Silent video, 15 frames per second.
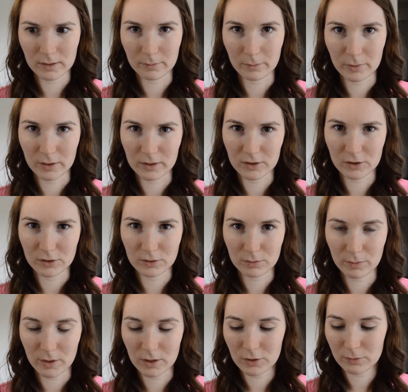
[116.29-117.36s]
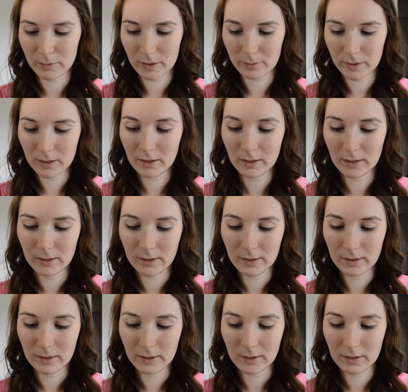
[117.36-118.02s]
Complexion Sponge maybe.